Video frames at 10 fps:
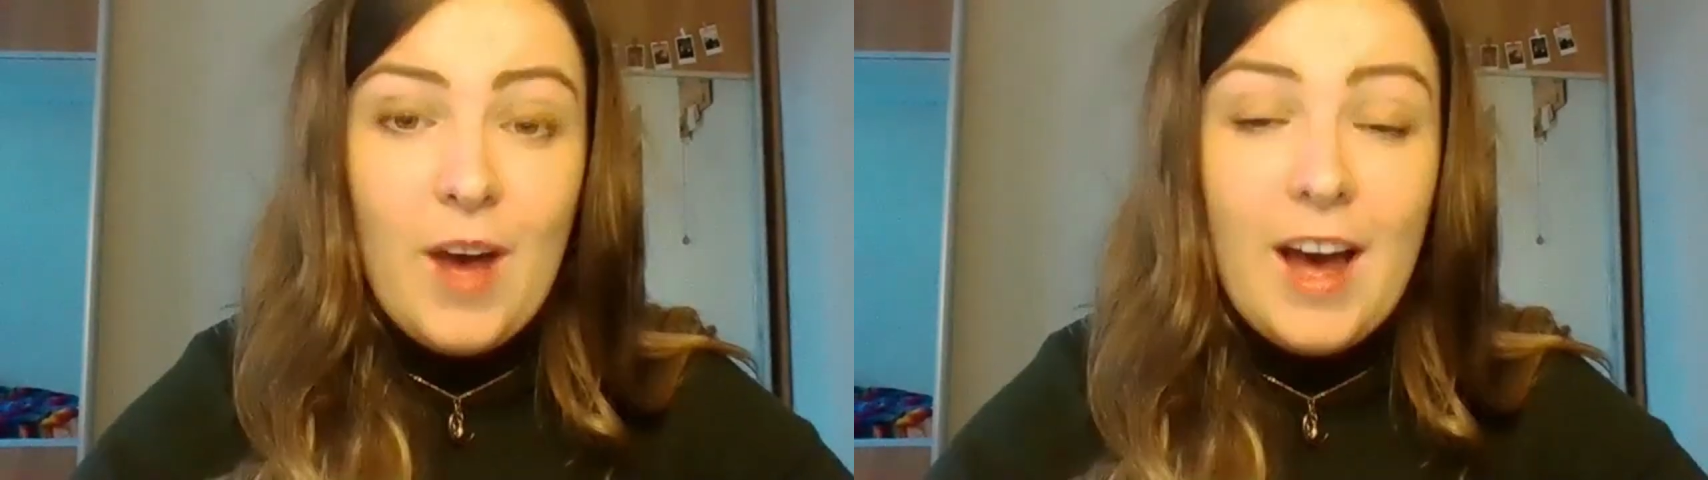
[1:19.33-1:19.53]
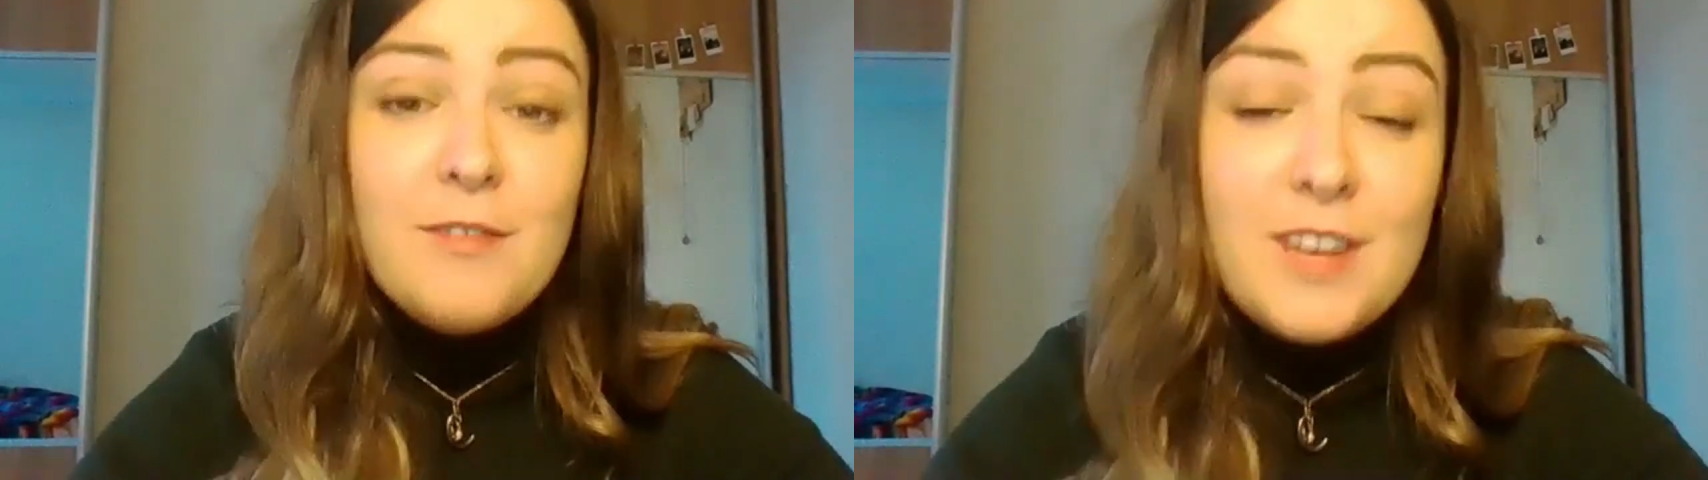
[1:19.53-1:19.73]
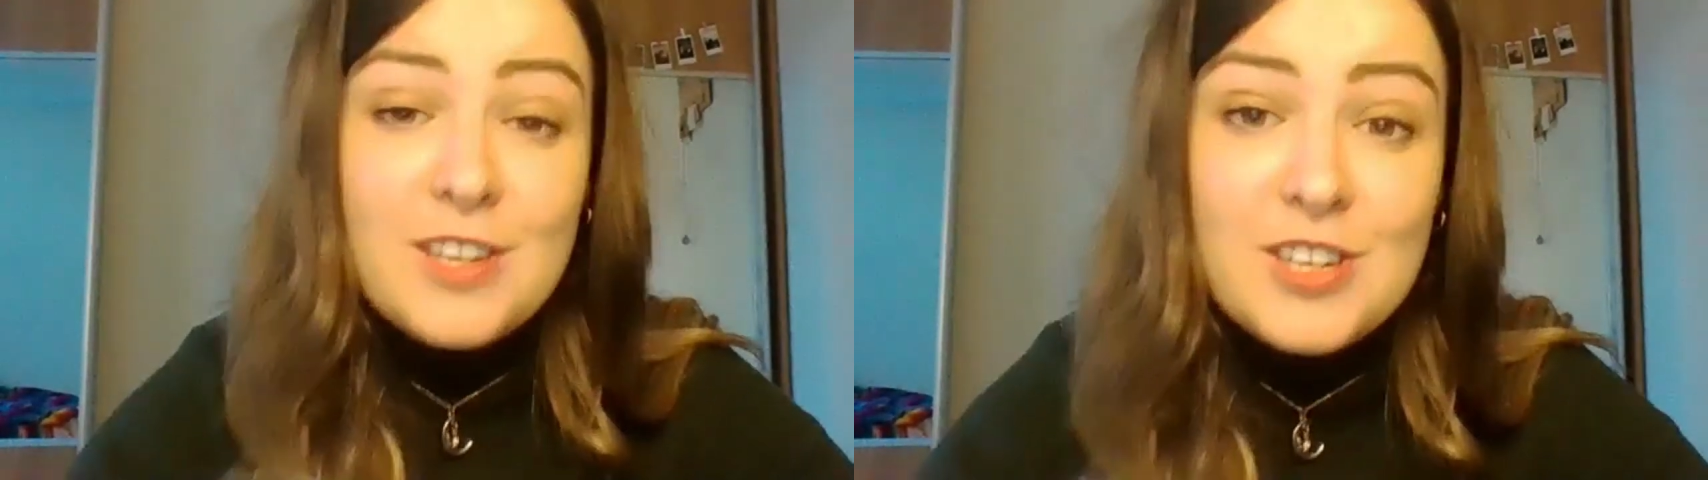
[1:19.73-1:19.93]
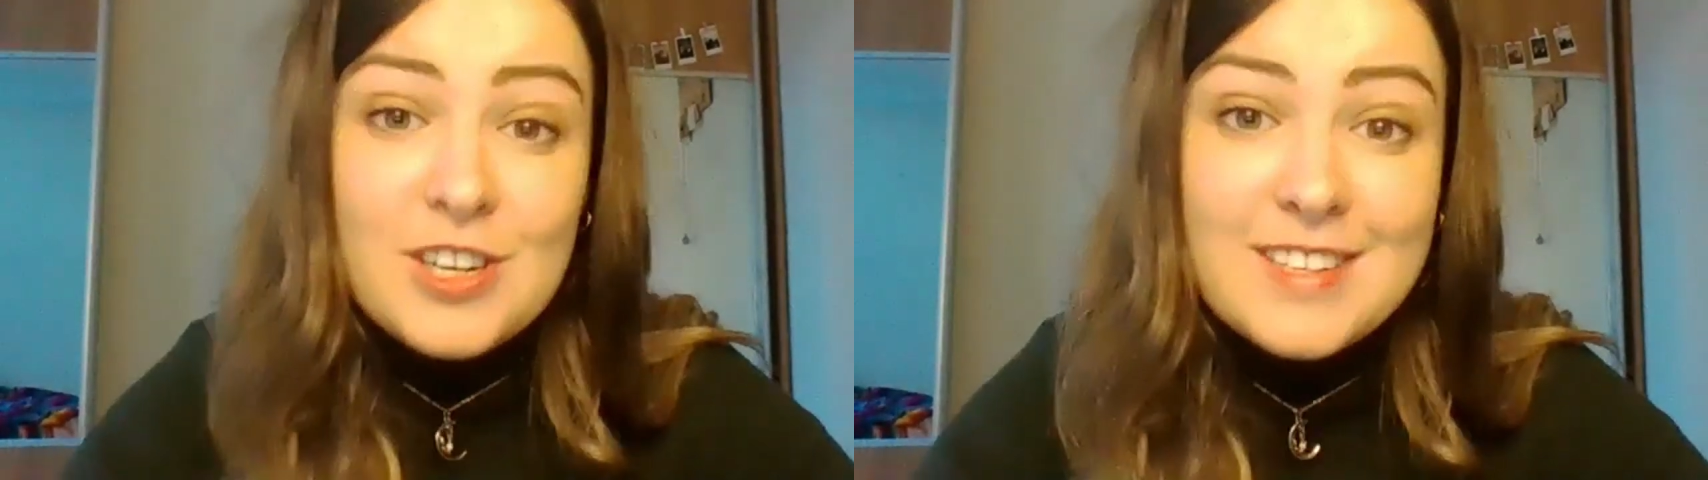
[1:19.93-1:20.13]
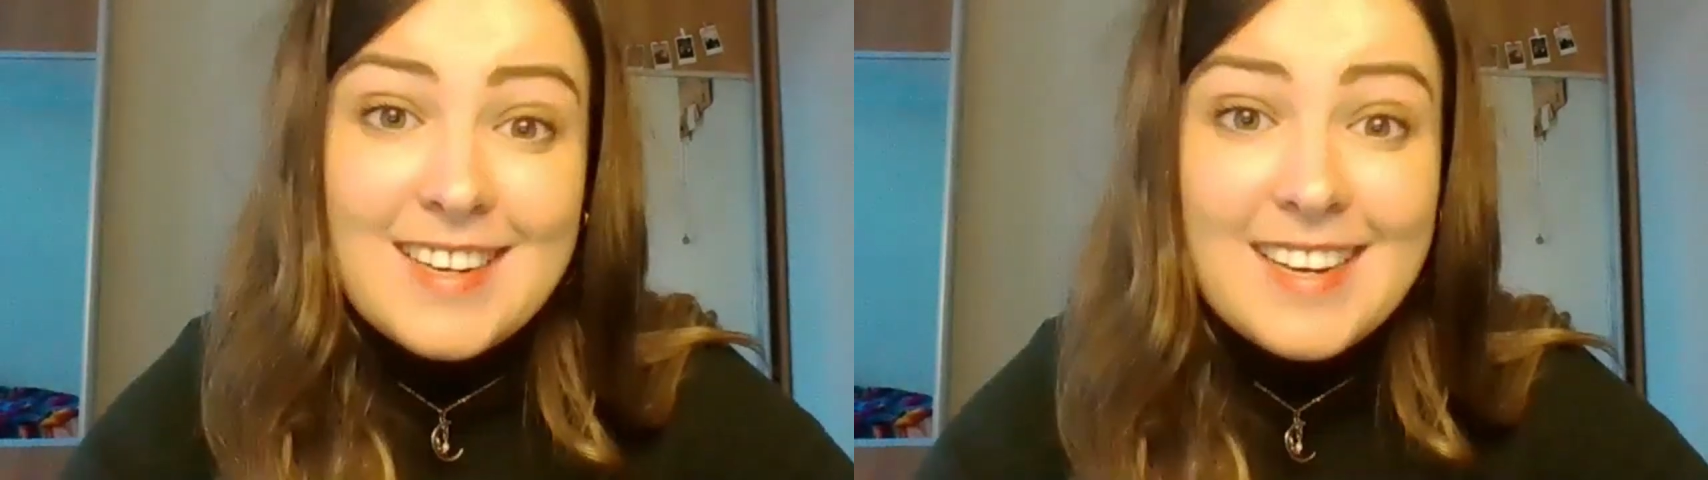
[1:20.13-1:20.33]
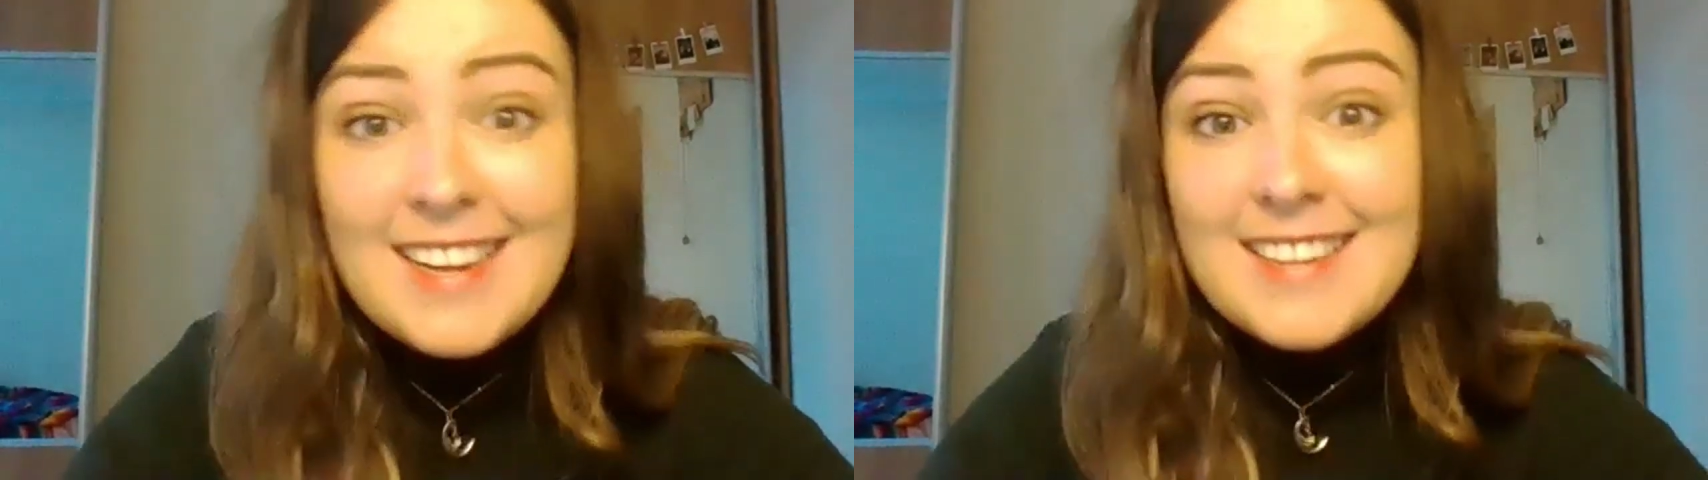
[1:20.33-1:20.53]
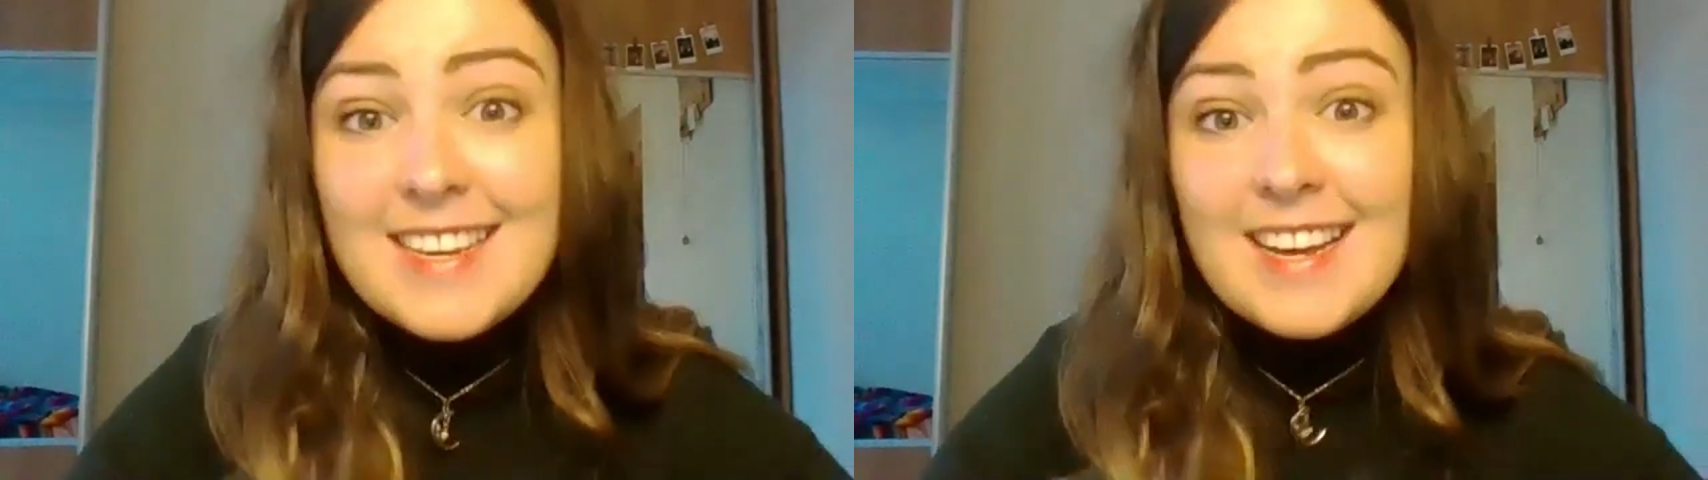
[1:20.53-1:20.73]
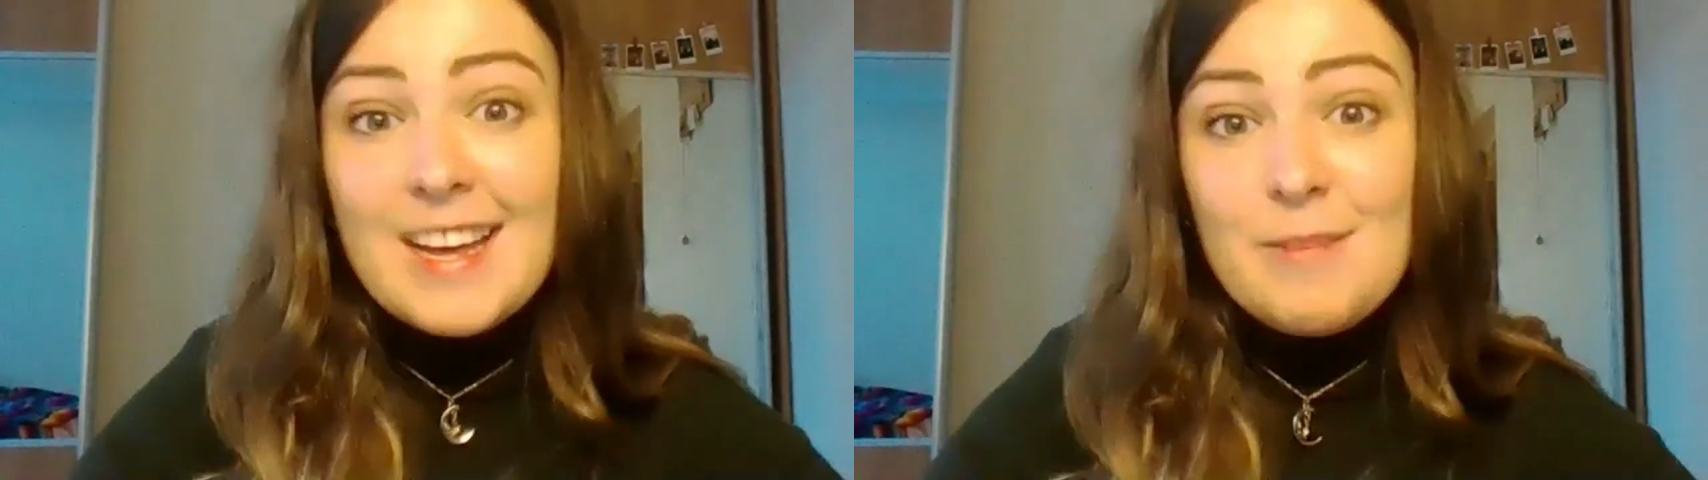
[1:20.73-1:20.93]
have featured leading